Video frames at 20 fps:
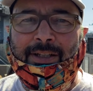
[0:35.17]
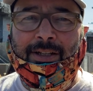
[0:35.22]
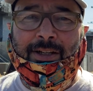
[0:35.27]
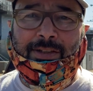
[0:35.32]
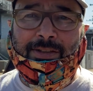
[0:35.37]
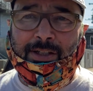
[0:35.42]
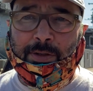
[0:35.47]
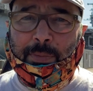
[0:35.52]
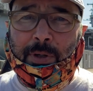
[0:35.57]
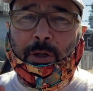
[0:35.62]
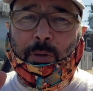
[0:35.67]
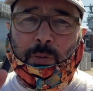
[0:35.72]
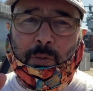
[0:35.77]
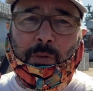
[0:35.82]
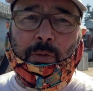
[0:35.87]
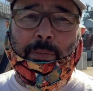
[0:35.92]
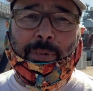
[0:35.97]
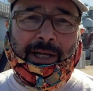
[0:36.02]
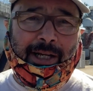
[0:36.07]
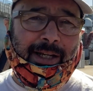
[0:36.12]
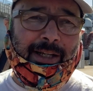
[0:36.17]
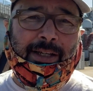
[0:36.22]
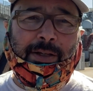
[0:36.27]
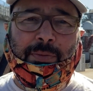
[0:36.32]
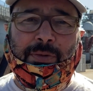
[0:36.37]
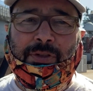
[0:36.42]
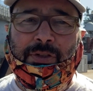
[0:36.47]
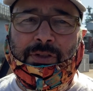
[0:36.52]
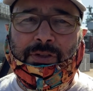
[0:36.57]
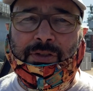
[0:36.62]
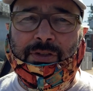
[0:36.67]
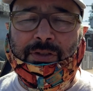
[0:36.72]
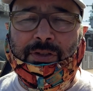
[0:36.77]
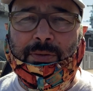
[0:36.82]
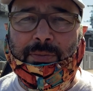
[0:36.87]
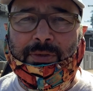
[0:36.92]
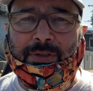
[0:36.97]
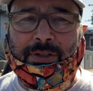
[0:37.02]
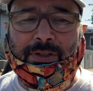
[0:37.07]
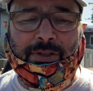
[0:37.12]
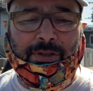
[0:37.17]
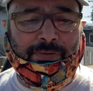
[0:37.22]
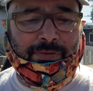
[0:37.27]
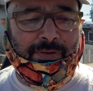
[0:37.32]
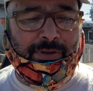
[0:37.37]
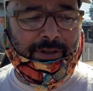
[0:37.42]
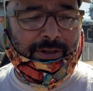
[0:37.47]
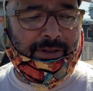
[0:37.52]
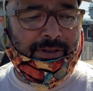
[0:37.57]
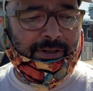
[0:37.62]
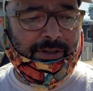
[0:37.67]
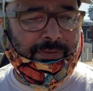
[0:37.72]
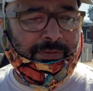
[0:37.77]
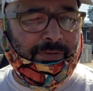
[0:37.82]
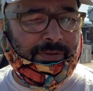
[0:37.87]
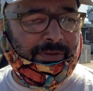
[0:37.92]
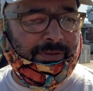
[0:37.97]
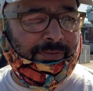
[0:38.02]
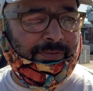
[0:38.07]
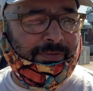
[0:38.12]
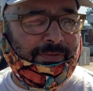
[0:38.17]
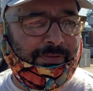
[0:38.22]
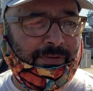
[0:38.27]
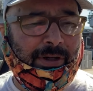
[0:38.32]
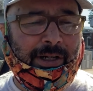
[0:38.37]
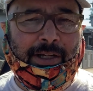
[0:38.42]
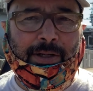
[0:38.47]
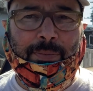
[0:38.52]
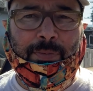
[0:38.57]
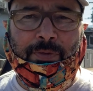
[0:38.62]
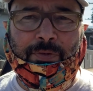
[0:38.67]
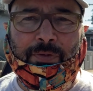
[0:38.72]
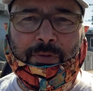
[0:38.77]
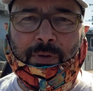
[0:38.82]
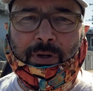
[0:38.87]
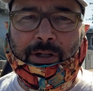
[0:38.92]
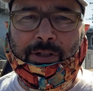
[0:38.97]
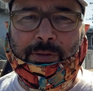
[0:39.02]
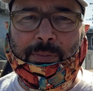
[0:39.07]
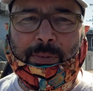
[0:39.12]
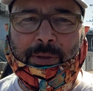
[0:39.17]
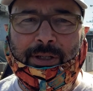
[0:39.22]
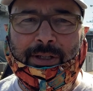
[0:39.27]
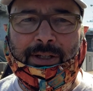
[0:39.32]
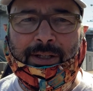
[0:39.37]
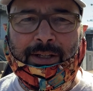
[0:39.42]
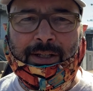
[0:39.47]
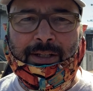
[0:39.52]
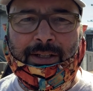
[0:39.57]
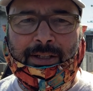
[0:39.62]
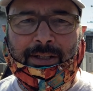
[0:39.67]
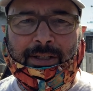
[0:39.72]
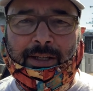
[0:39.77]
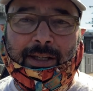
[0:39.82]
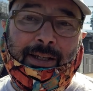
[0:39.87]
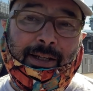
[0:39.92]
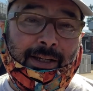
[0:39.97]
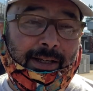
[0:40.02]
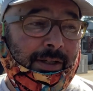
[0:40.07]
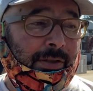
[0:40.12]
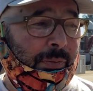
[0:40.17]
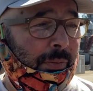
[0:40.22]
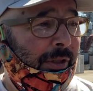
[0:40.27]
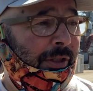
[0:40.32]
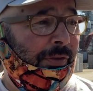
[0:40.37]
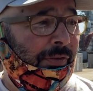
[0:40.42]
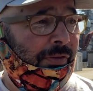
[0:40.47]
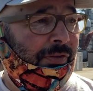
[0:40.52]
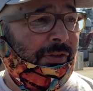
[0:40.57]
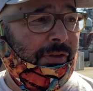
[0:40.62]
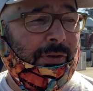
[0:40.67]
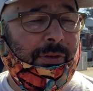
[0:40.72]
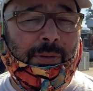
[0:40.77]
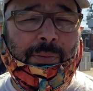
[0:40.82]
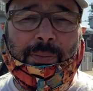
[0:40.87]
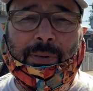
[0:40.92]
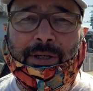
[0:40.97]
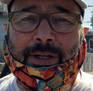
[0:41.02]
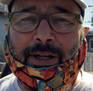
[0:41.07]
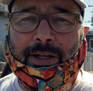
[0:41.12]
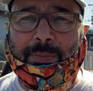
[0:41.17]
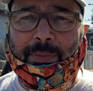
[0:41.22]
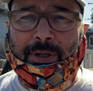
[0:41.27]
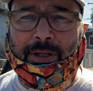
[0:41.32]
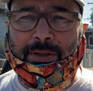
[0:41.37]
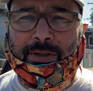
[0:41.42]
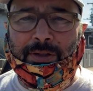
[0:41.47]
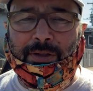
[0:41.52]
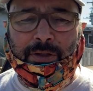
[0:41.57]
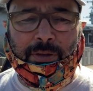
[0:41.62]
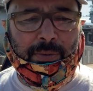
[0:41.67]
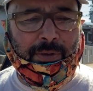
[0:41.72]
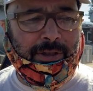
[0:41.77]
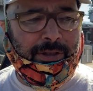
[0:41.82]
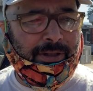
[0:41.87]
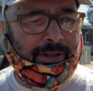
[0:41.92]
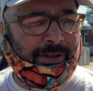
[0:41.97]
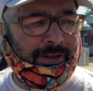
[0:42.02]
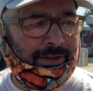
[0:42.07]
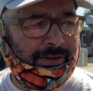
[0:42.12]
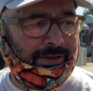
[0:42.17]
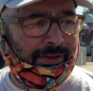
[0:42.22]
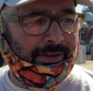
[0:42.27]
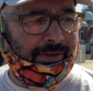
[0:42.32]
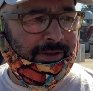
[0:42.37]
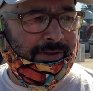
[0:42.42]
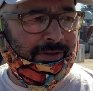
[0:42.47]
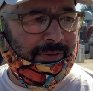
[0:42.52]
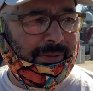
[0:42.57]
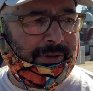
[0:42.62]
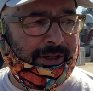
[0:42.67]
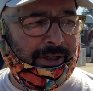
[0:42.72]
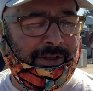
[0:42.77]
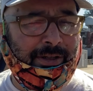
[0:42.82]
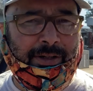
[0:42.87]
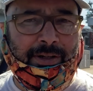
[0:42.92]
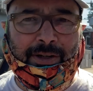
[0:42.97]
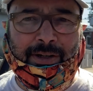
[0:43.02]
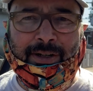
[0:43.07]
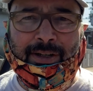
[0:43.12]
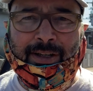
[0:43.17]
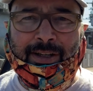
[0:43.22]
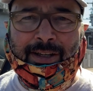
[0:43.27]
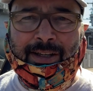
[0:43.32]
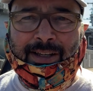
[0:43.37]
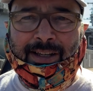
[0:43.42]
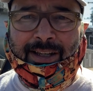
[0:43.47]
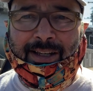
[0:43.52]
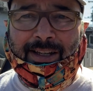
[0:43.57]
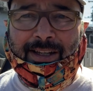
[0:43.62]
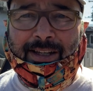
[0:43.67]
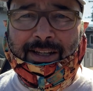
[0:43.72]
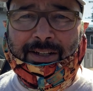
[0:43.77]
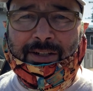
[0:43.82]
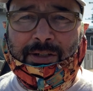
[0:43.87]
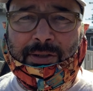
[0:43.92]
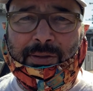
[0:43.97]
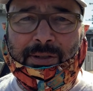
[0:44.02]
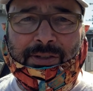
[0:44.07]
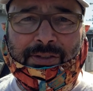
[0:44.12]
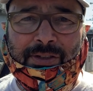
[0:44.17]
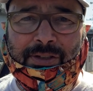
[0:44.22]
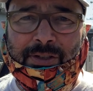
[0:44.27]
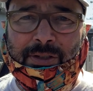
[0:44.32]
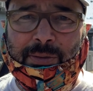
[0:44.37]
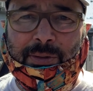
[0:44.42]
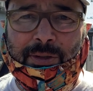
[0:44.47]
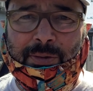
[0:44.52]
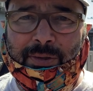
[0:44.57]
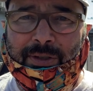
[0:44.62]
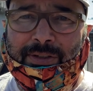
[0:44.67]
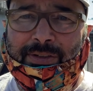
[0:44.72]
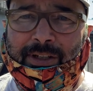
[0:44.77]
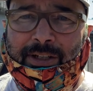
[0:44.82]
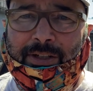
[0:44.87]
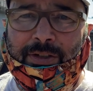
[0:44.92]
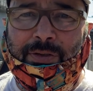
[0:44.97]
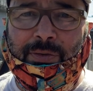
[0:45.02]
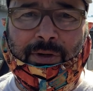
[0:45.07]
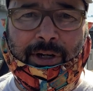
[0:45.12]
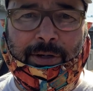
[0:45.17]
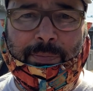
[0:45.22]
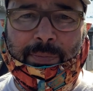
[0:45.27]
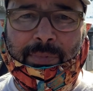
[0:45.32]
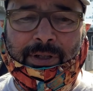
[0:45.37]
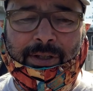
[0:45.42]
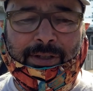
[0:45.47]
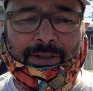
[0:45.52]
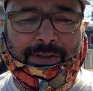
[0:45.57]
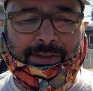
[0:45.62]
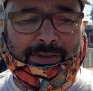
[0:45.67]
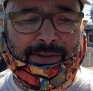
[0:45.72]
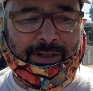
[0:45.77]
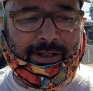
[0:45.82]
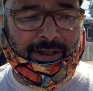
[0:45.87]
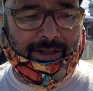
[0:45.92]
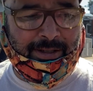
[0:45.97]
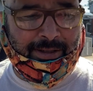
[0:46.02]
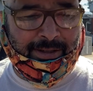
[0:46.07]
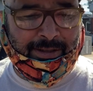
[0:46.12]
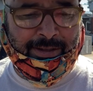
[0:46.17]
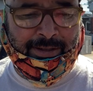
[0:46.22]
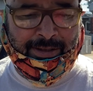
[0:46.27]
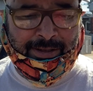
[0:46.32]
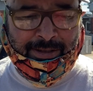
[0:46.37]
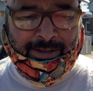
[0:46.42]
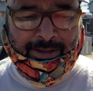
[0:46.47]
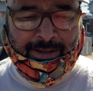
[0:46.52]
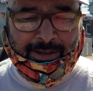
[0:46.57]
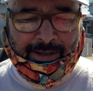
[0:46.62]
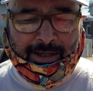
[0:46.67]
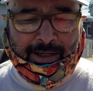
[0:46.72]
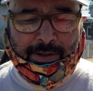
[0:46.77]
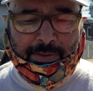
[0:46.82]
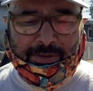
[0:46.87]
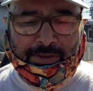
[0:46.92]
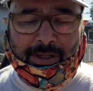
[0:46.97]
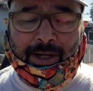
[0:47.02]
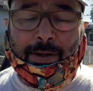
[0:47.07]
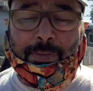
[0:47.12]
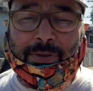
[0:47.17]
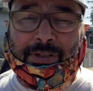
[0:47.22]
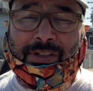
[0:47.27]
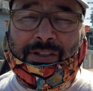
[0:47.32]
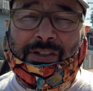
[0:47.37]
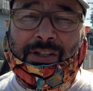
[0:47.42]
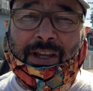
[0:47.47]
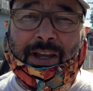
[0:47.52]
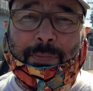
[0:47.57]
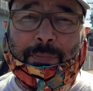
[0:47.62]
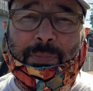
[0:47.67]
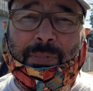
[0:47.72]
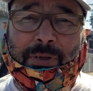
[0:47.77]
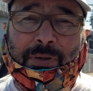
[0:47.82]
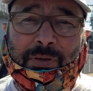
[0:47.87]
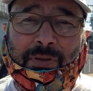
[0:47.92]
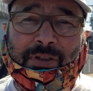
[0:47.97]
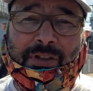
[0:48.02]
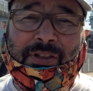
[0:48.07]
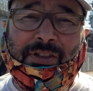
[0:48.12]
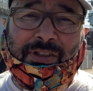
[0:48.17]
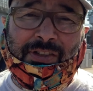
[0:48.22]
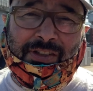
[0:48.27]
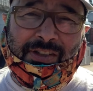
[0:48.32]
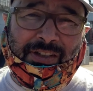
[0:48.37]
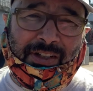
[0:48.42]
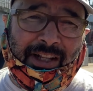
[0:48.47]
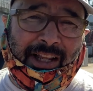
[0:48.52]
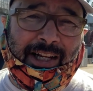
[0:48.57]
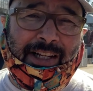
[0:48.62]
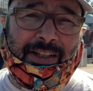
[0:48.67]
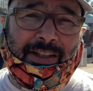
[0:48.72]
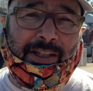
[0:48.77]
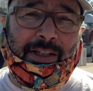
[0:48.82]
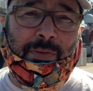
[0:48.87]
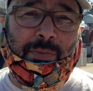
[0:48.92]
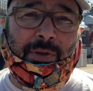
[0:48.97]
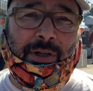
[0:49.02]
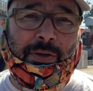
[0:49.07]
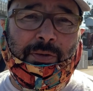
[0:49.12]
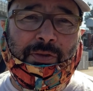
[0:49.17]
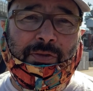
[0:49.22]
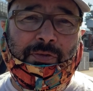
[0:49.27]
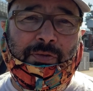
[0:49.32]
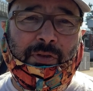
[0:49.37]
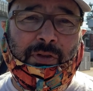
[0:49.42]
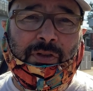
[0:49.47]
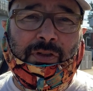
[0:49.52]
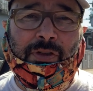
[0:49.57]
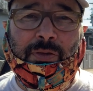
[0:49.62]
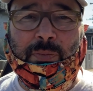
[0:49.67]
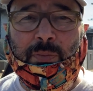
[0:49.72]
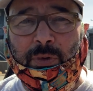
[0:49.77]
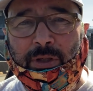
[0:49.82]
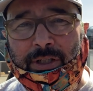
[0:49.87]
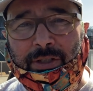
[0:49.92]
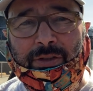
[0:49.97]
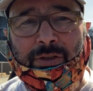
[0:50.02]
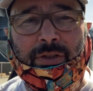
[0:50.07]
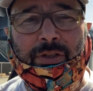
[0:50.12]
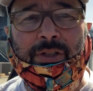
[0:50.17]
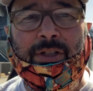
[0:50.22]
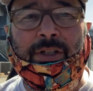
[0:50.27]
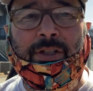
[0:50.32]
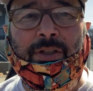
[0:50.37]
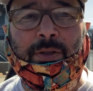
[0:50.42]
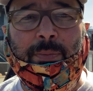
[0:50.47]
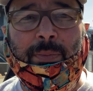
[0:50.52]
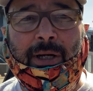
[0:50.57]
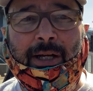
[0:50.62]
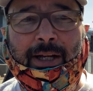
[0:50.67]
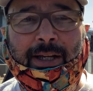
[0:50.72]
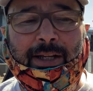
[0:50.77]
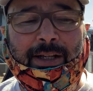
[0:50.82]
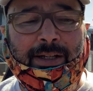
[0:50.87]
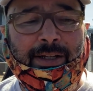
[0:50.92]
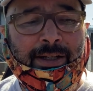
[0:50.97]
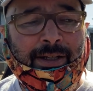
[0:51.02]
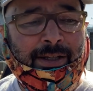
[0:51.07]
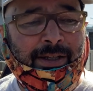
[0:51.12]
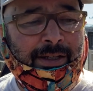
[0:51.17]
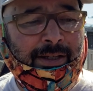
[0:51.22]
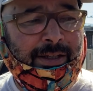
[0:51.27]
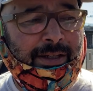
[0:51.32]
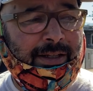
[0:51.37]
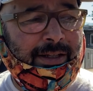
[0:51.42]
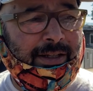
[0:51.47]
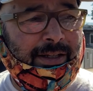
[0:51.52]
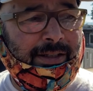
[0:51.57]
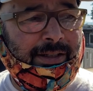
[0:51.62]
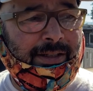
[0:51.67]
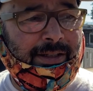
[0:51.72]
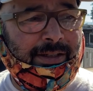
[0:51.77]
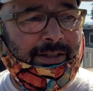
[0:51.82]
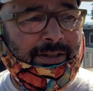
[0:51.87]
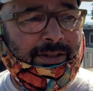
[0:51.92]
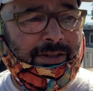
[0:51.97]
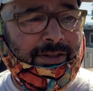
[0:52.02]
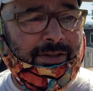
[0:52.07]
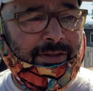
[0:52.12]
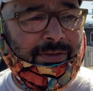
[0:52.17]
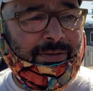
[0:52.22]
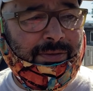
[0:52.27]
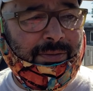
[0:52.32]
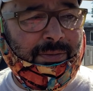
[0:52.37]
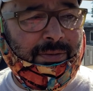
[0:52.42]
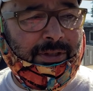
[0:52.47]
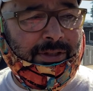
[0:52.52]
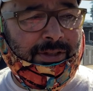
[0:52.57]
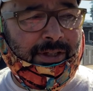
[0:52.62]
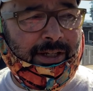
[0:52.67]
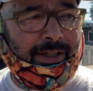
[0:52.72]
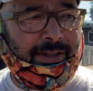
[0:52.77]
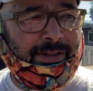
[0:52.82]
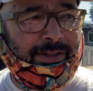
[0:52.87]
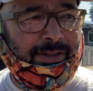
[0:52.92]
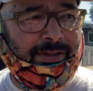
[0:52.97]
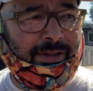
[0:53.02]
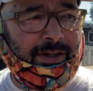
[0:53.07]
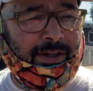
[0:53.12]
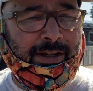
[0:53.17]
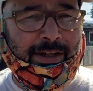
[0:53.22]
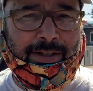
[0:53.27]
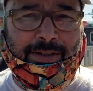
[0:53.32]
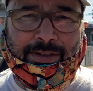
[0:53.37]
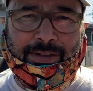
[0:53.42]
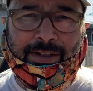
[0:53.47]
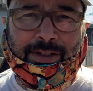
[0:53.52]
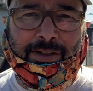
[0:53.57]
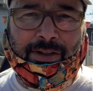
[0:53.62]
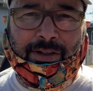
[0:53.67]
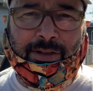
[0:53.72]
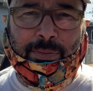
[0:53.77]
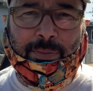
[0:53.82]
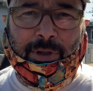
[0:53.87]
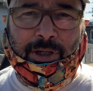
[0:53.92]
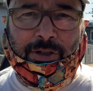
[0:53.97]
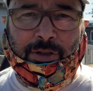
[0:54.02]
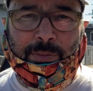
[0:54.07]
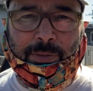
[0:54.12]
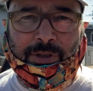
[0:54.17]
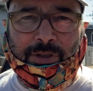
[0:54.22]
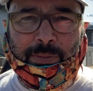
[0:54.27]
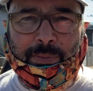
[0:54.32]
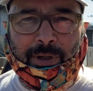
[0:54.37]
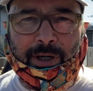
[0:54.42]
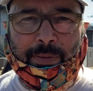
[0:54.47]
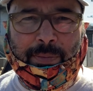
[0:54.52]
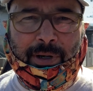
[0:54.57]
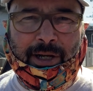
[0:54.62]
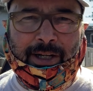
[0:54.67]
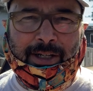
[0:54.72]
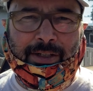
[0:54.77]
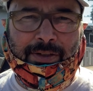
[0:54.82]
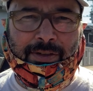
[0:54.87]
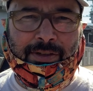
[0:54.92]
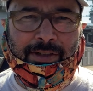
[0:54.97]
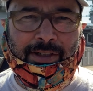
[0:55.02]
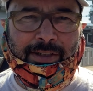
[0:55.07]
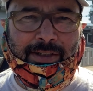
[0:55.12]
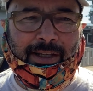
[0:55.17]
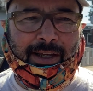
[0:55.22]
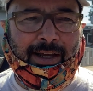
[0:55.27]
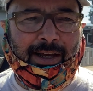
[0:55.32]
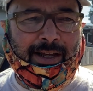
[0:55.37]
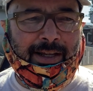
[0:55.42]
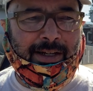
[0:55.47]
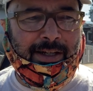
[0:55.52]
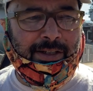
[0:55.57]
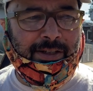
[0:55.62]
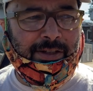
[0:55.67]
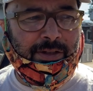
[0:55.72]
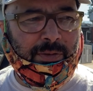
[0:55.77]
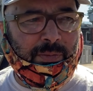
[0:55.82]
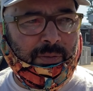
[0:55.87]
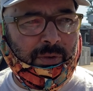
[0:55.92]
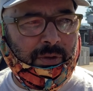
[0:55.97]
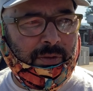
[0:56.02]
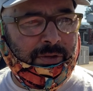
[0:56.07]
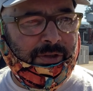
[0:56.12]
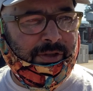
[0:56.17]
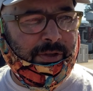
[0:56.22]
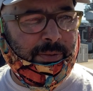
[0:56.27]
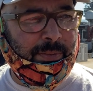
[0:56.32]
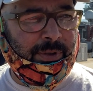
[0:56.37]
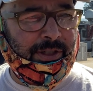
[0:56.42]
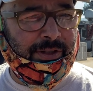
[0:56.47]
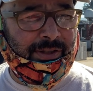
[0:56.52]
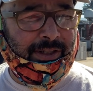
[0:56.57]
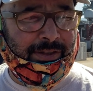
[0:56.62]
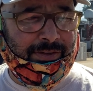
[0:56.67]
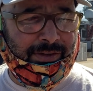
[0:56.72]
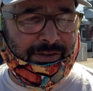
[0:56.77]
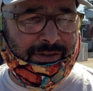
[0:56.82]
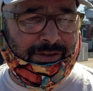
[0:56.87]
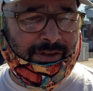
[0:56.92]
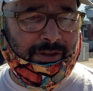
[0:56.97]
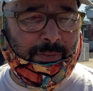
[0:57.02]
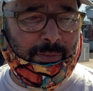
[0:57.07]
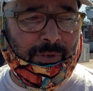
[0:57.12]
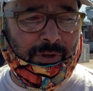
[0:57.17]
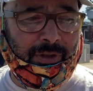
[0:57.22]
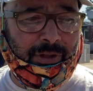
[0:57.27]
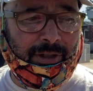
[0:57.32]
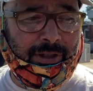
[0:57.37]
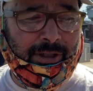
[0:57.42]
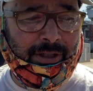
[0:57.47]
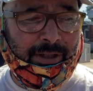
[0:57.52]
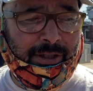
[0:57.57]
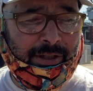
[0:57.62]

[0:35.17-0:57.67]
I'll say my old bike. It was a different frame and forks, but yeah, I guess wheels too. But I'm on the new one. Took this one out here, and of course the new one runs like a dream. It's I was skeptical just slightly when I was first researching it to buy it, and then you know once I saw it and did all the measurements on my bike, I looked at that, and then rode somebody's has a similar